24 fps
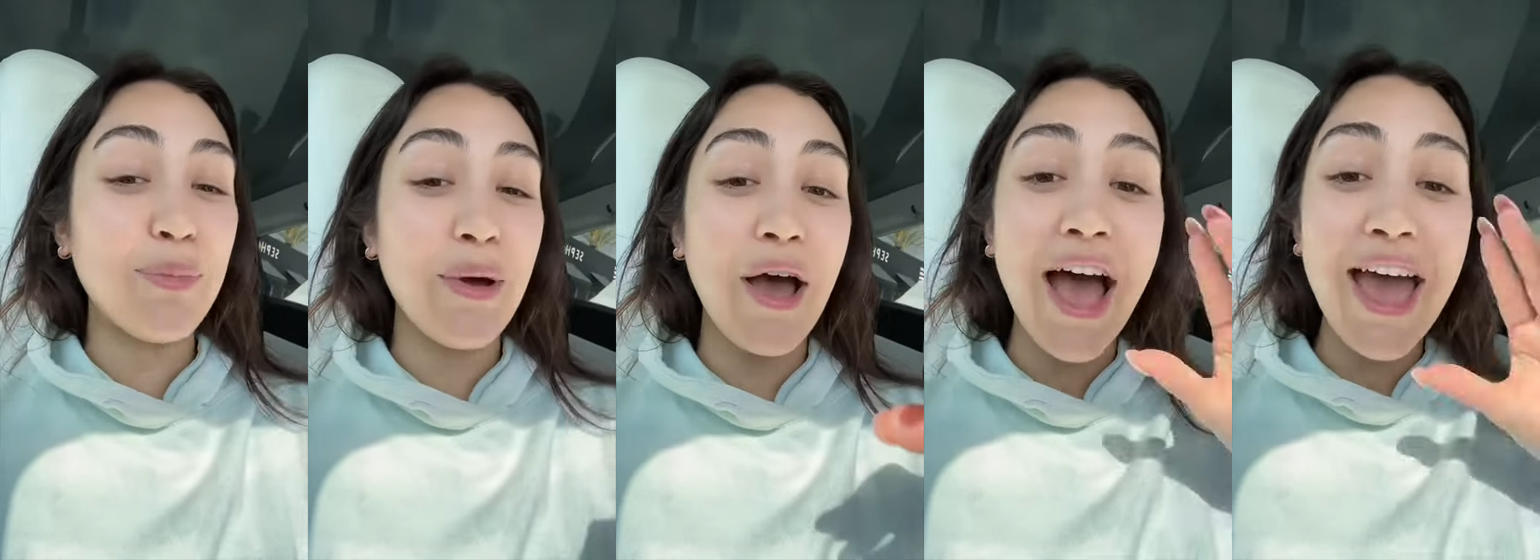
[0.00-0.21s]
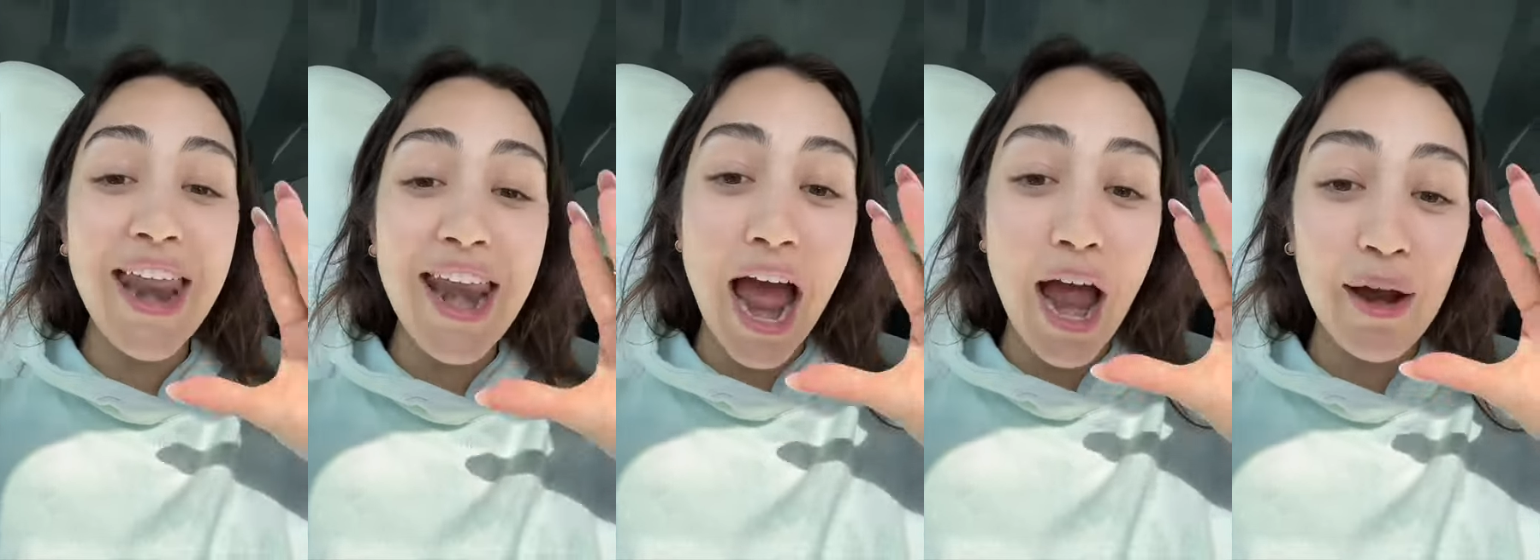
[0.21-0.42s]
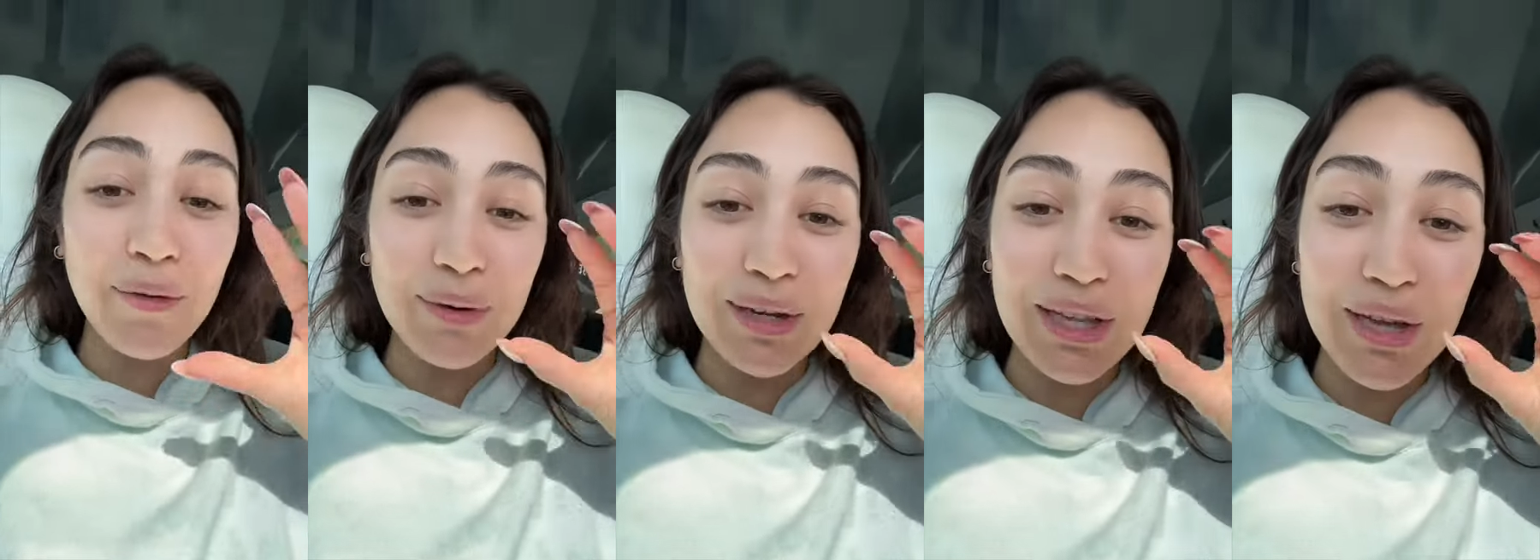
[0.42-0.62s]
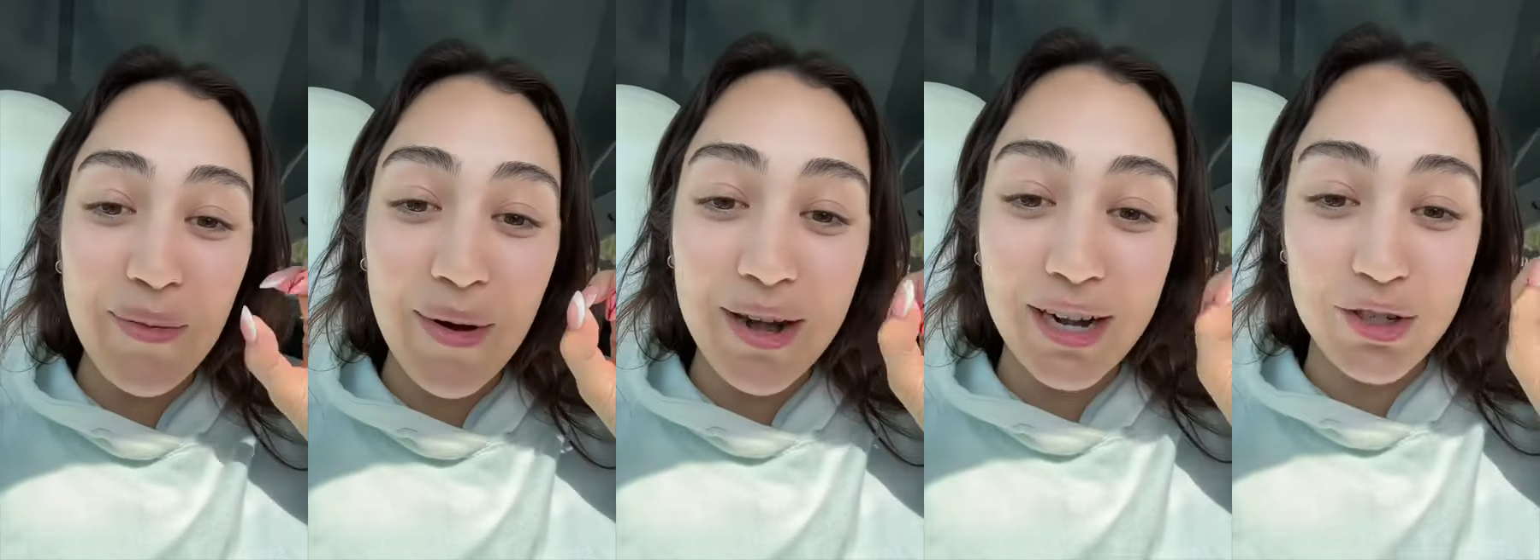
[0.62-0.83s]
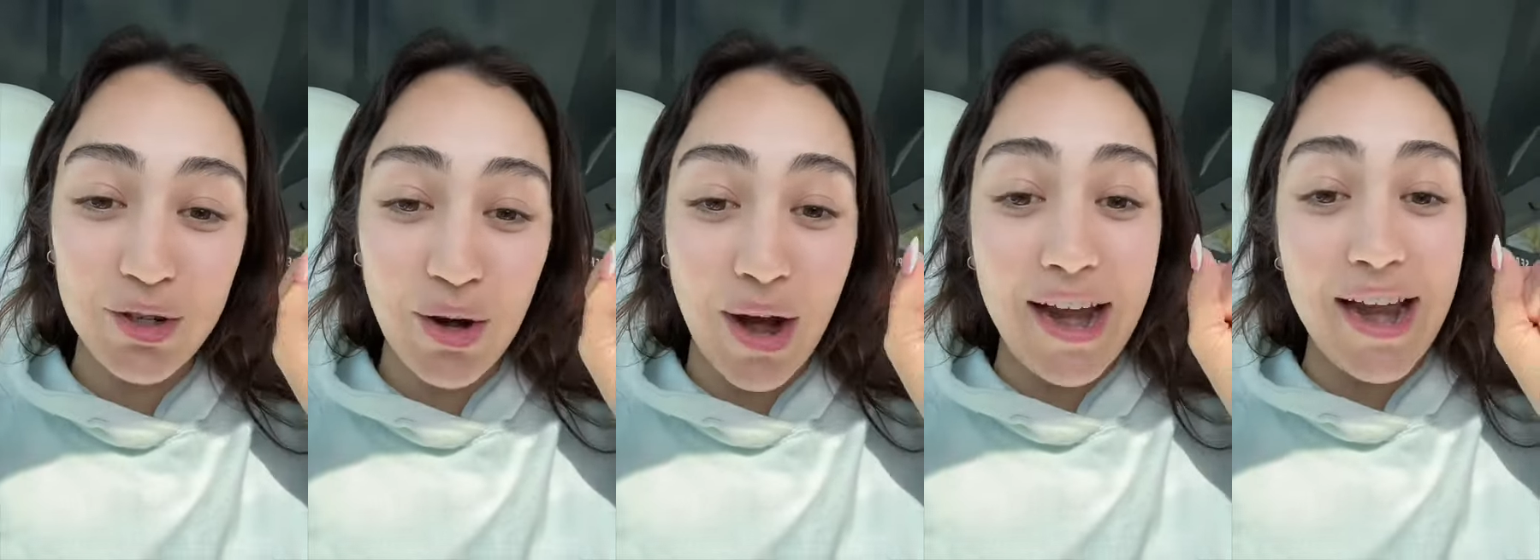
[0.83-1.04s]
but I really
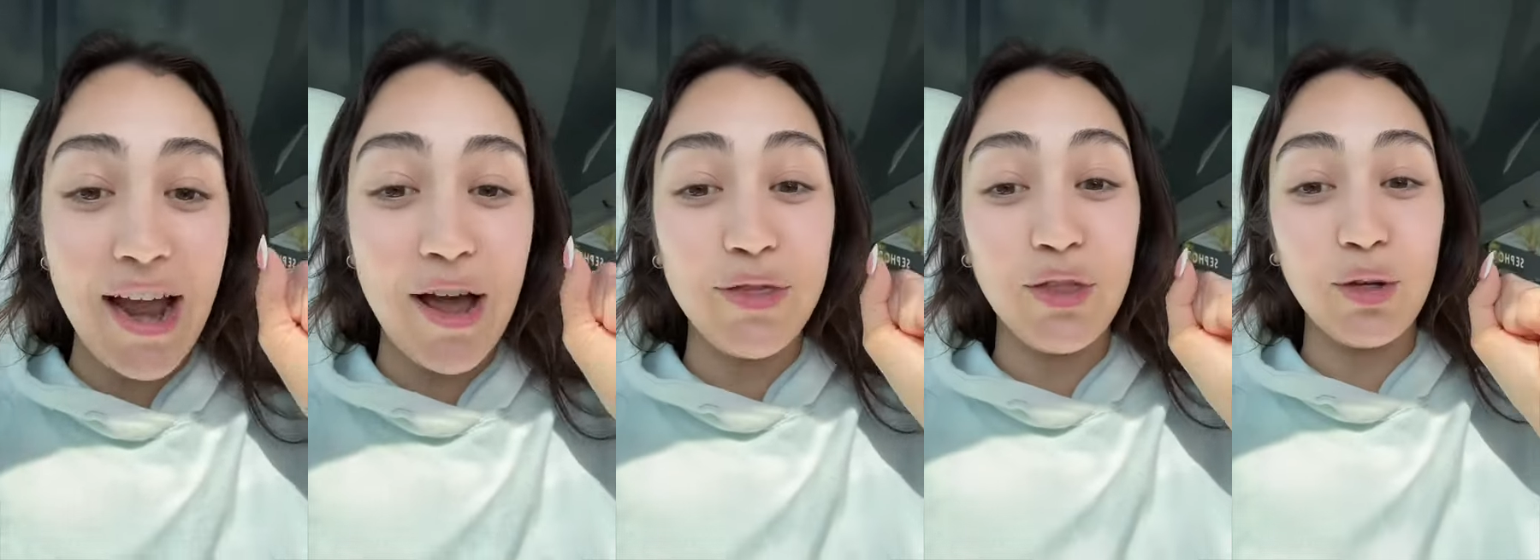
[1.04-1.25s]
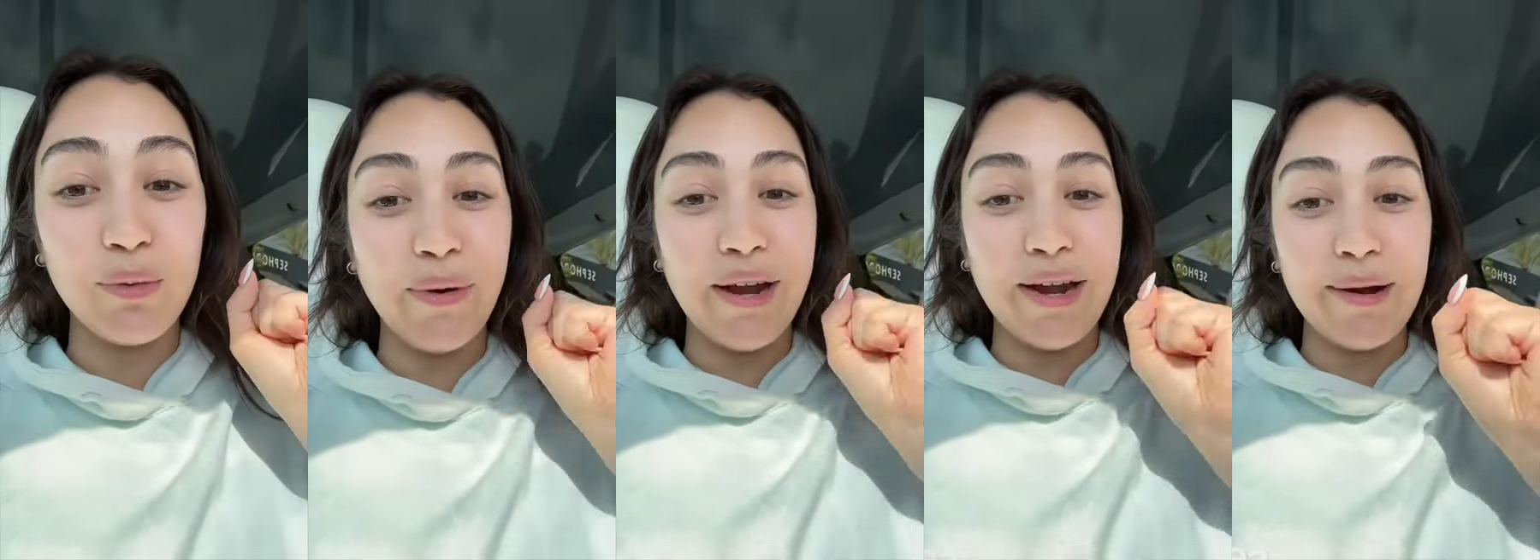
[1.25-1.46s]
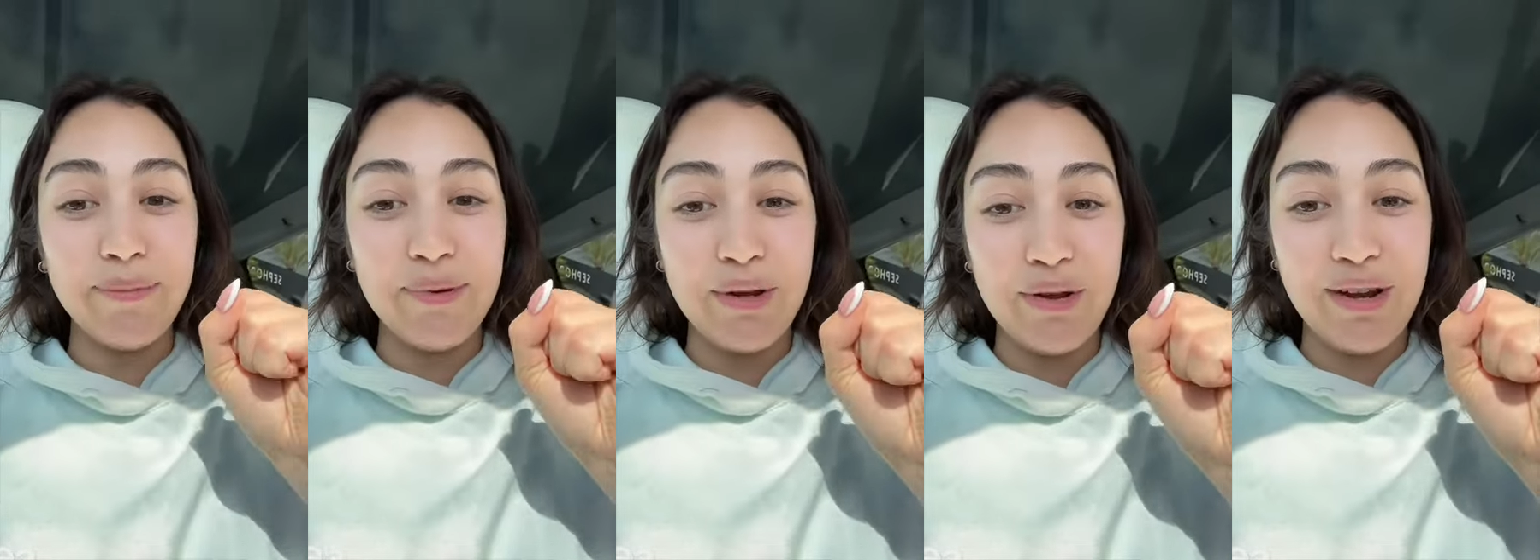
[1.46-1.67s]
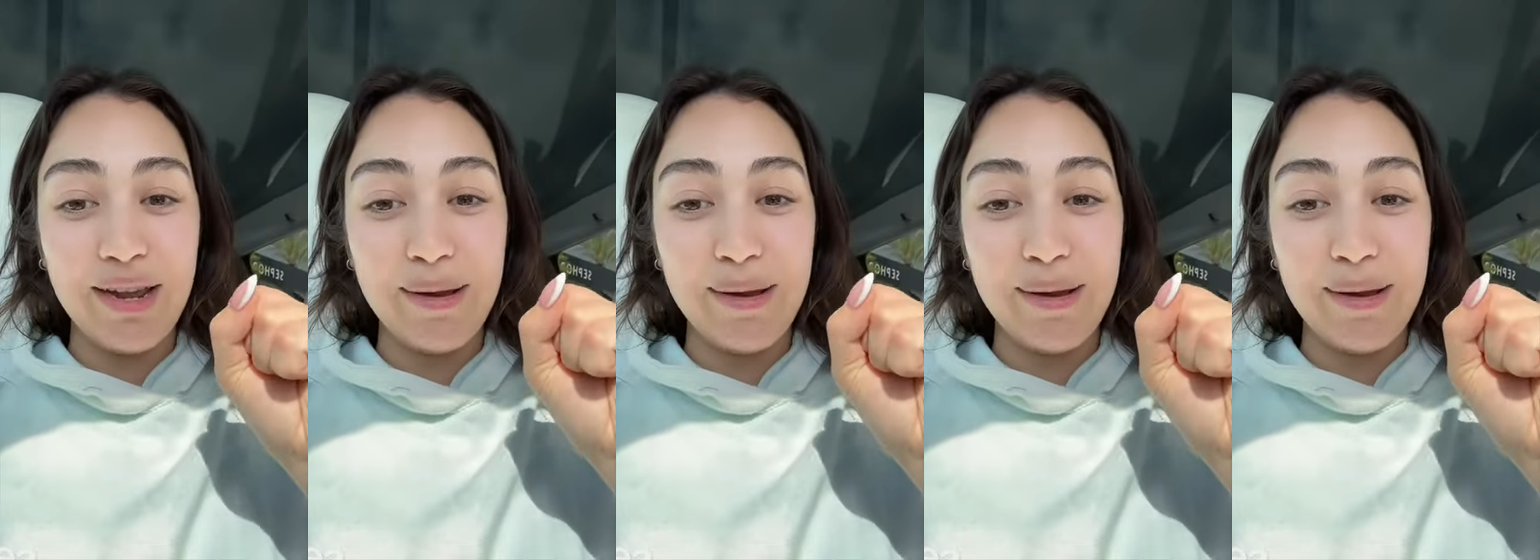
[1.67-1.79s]
want to try out the Rare Beauty